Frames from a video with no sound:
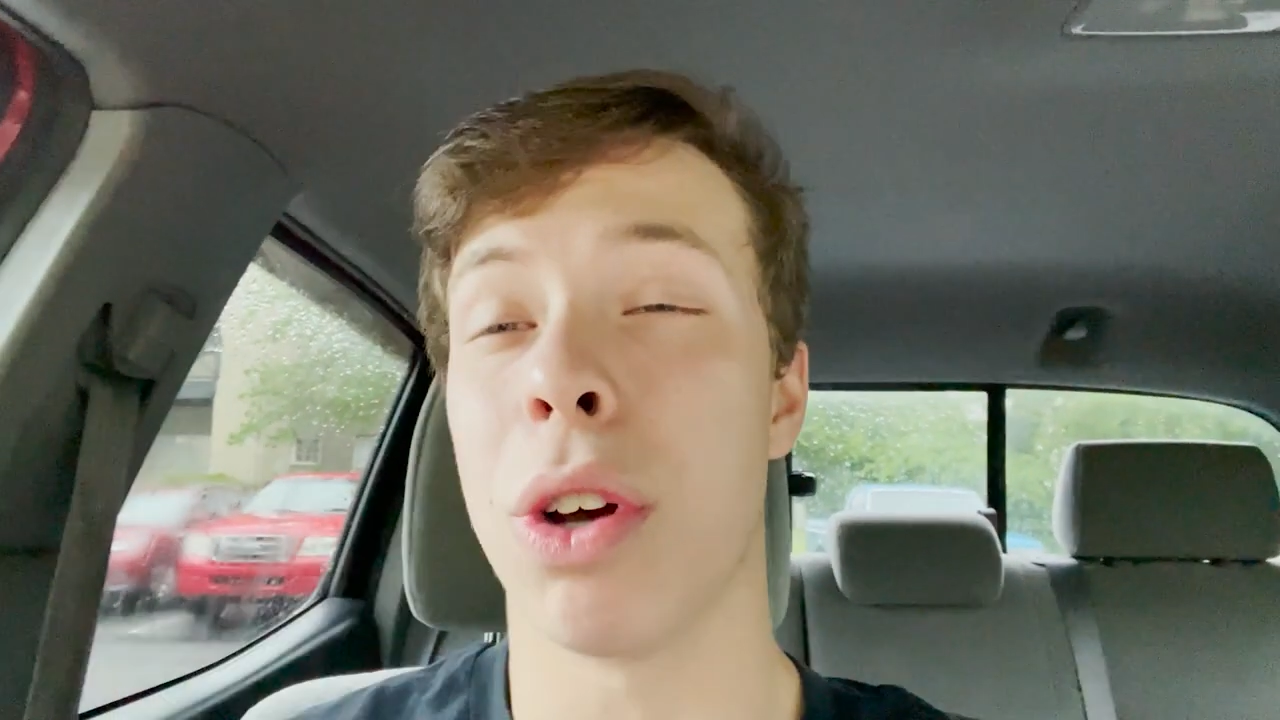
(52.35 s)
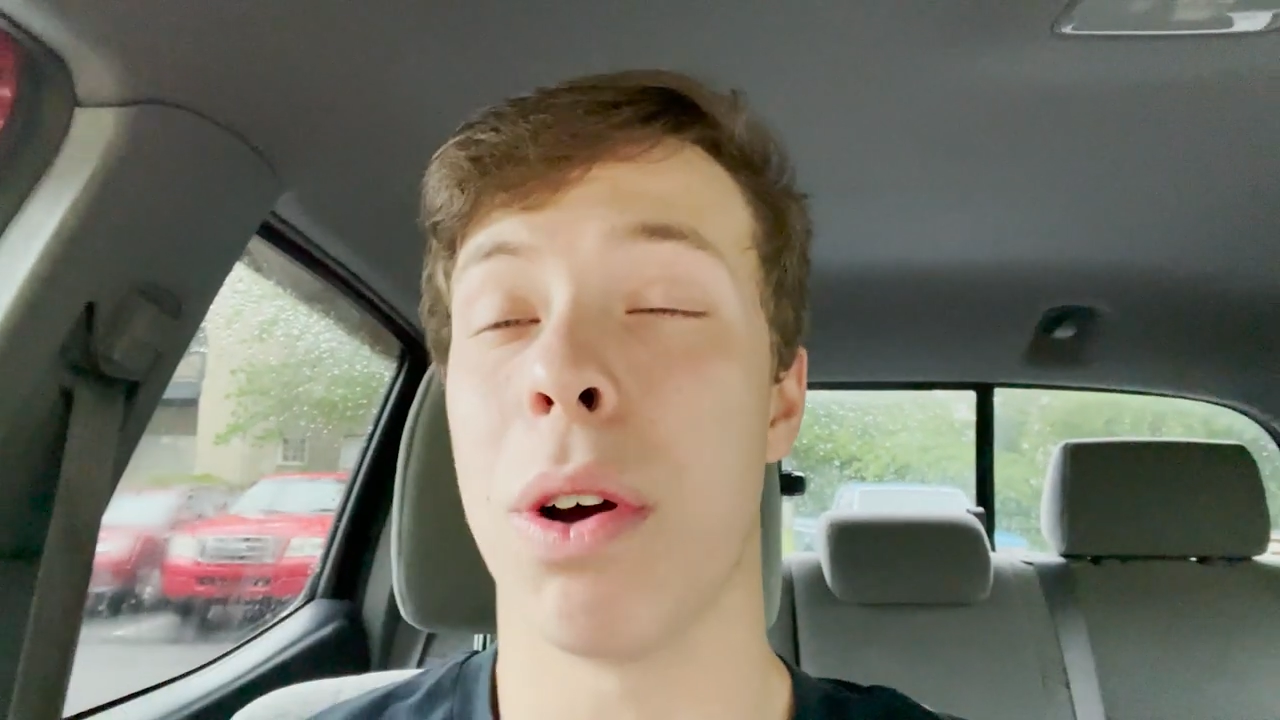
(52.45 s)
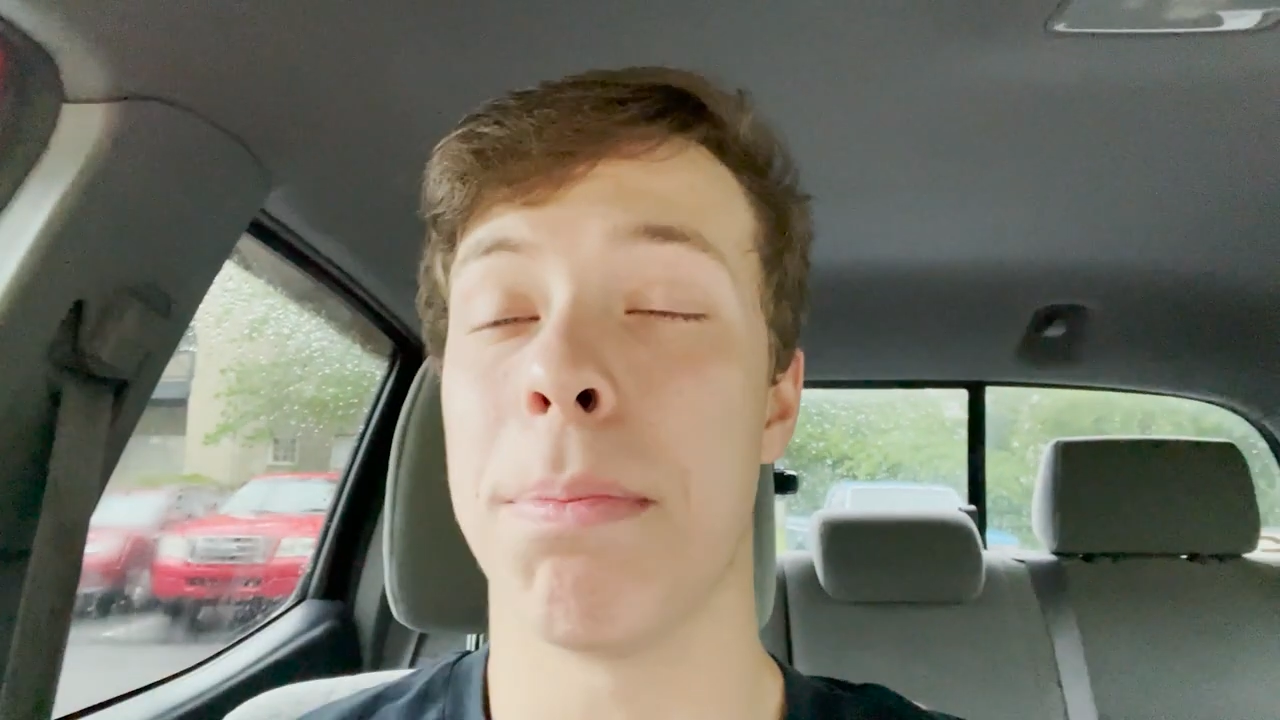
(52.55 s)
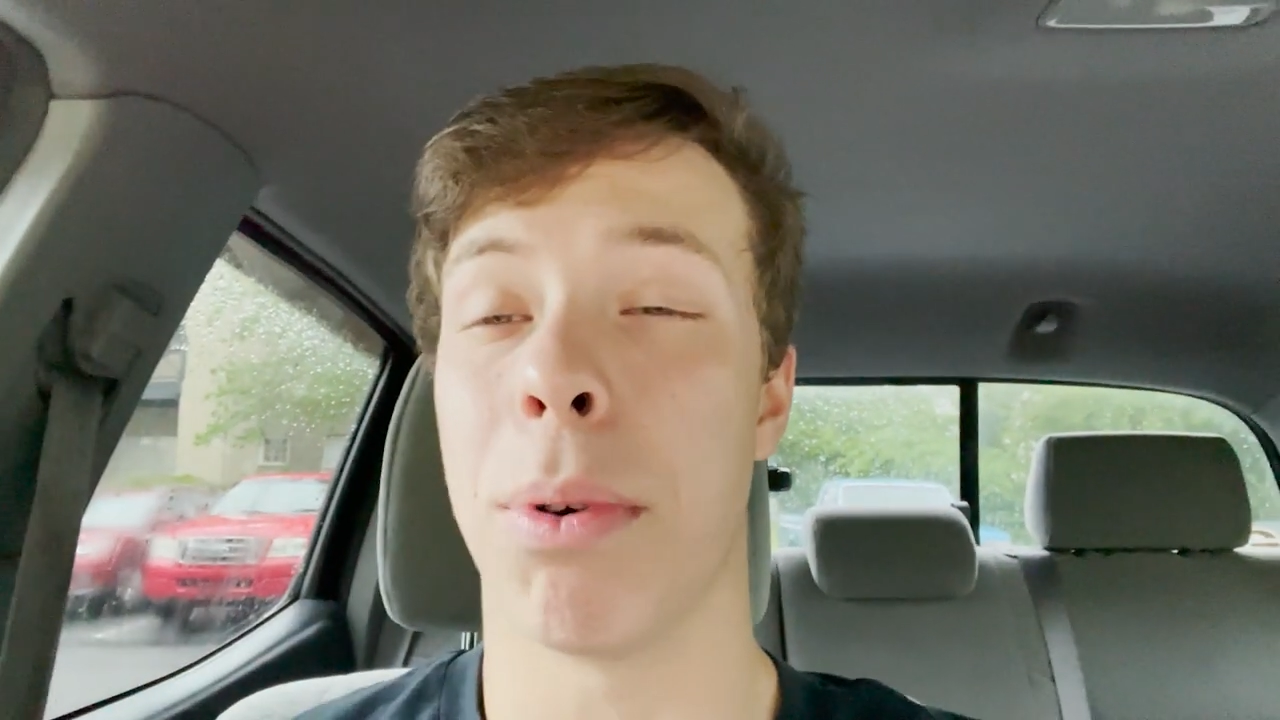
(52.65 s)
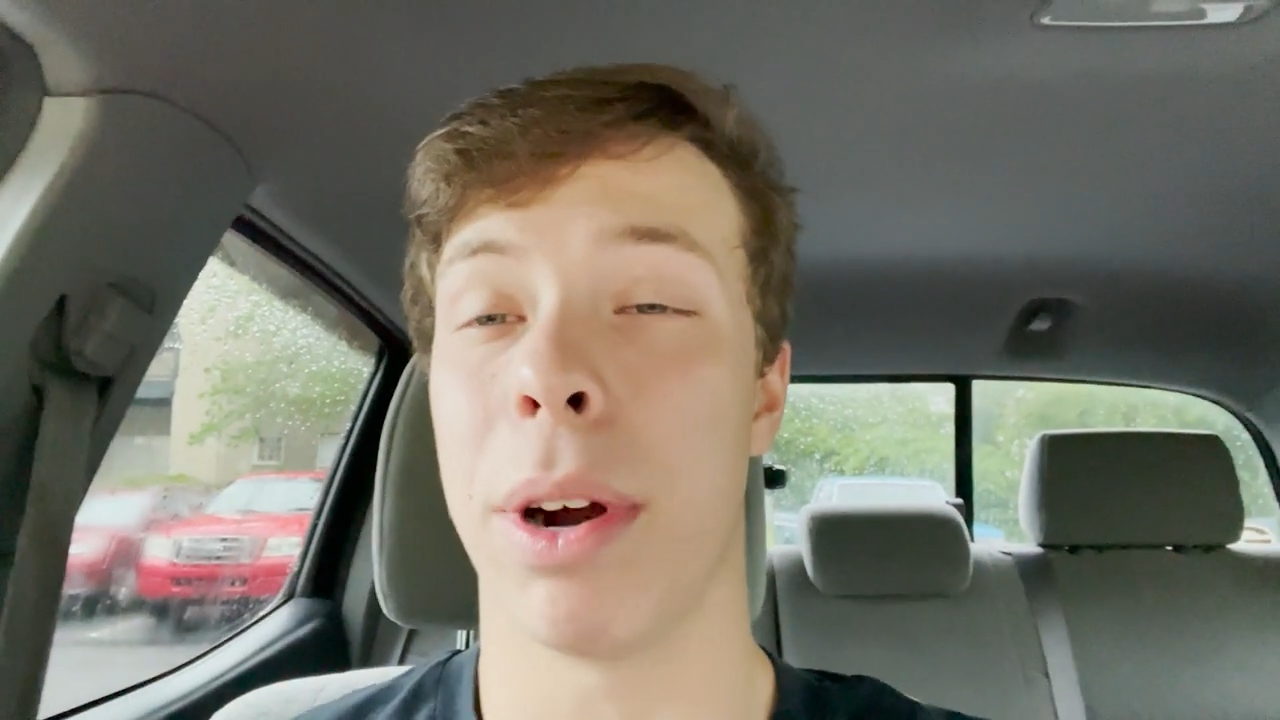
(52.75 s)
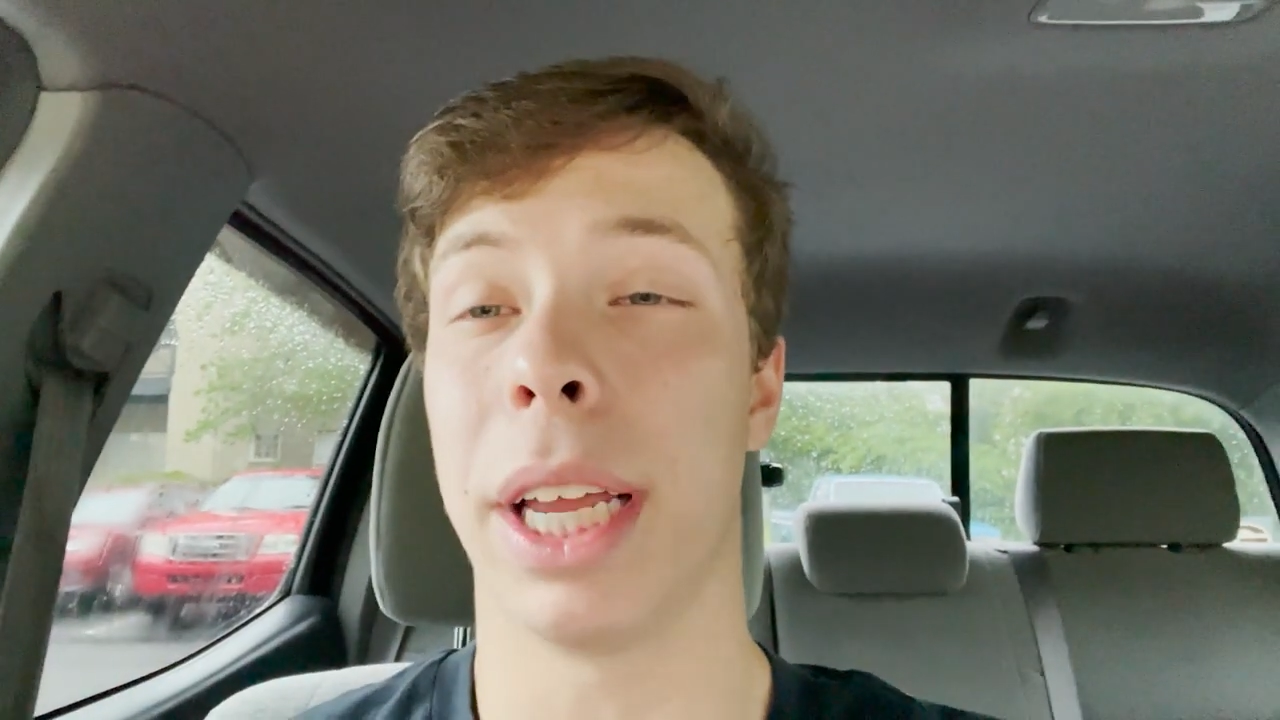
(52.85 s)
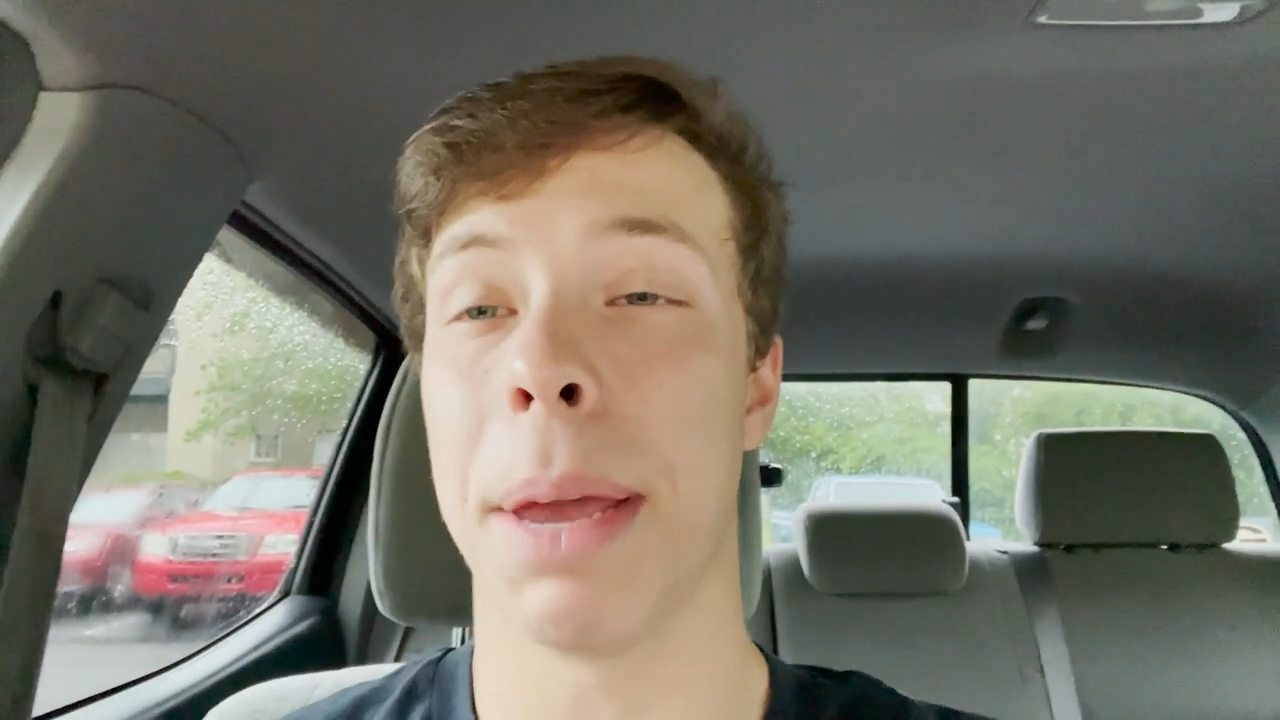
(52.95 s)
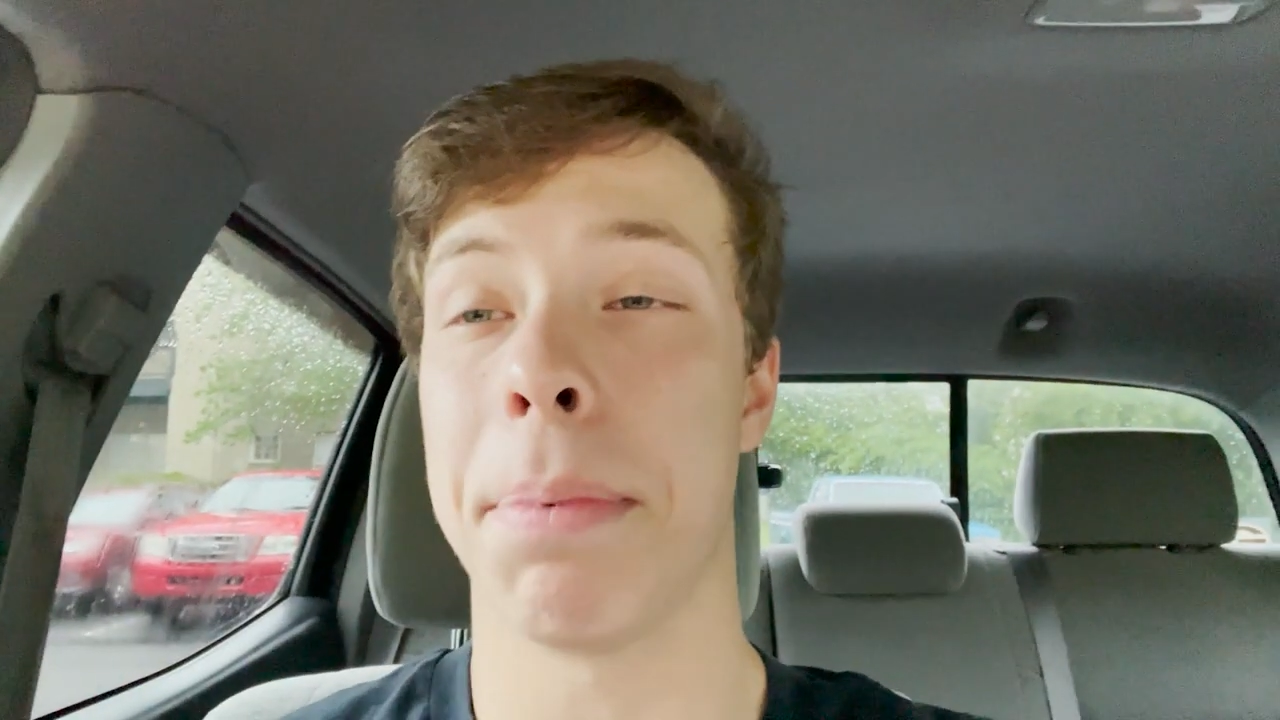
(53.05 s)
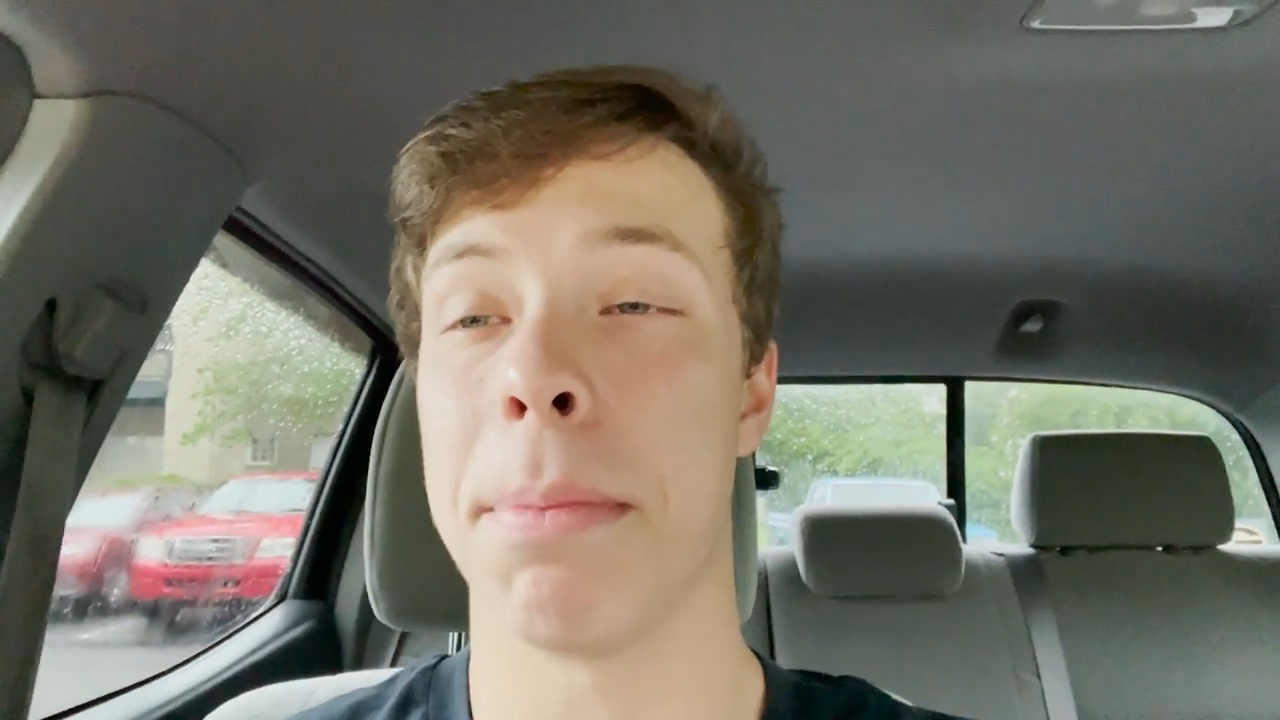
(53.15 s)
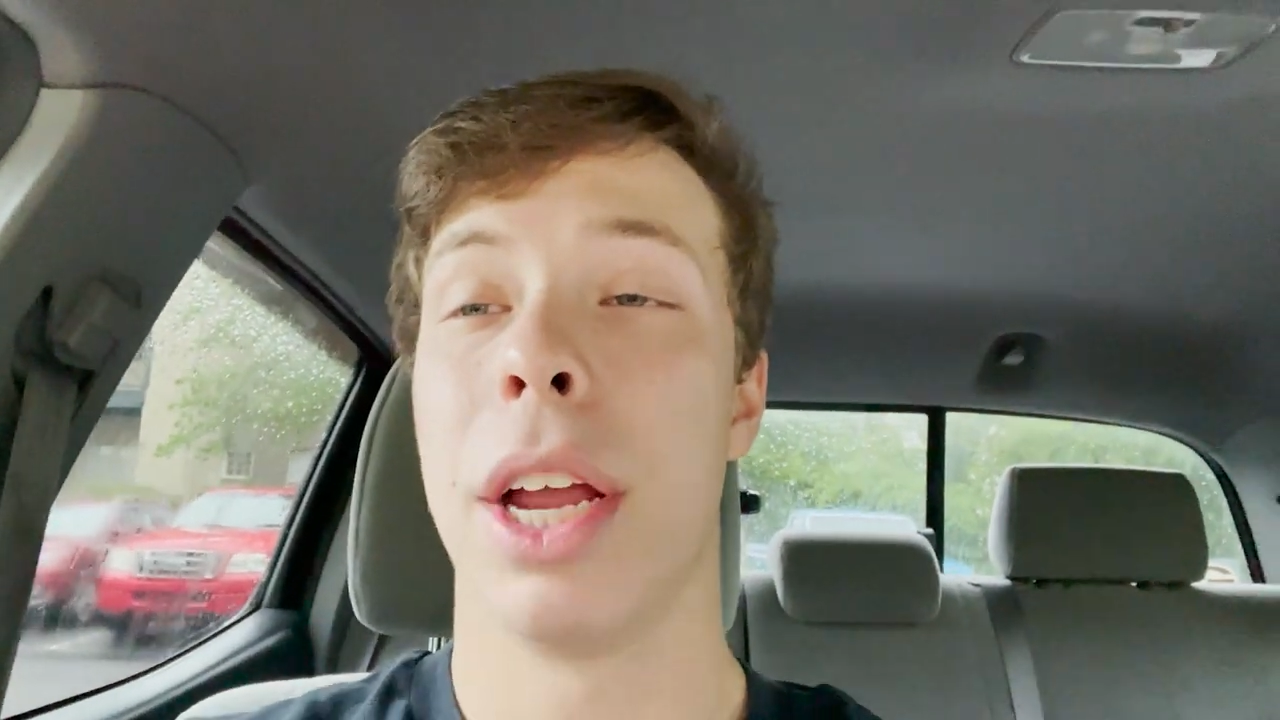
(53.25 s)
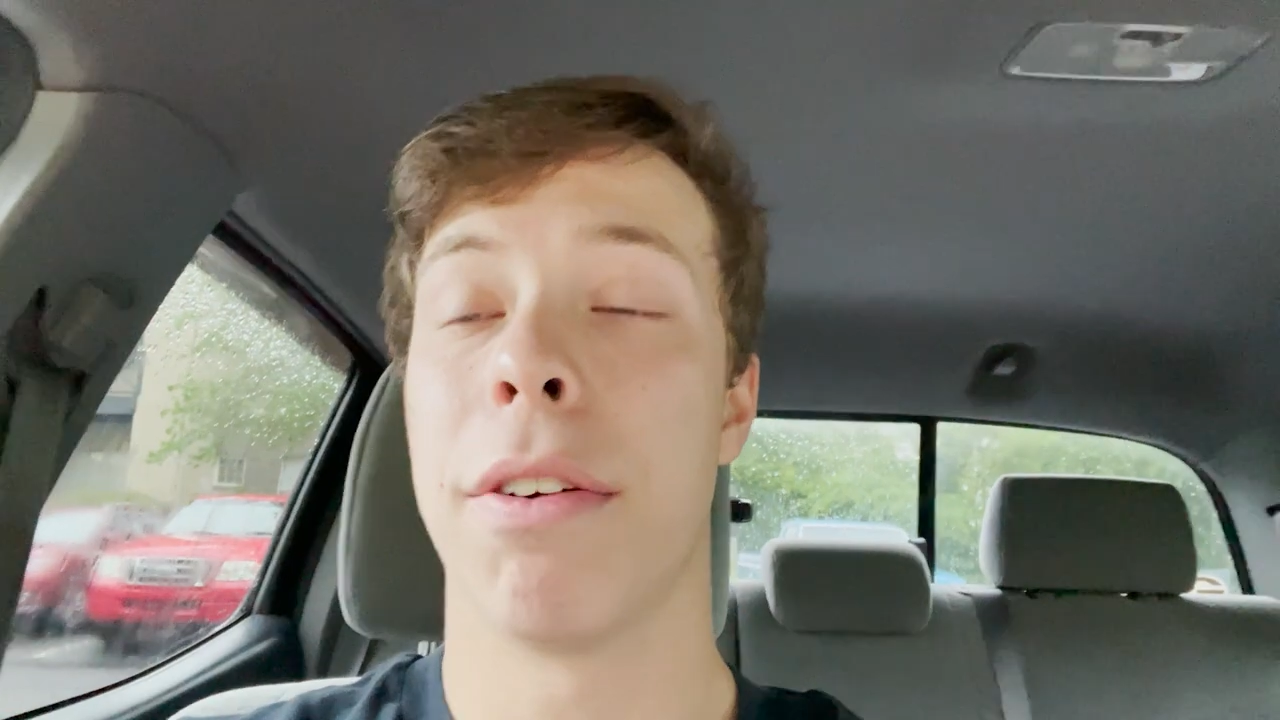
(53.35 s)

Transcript: so important to keep up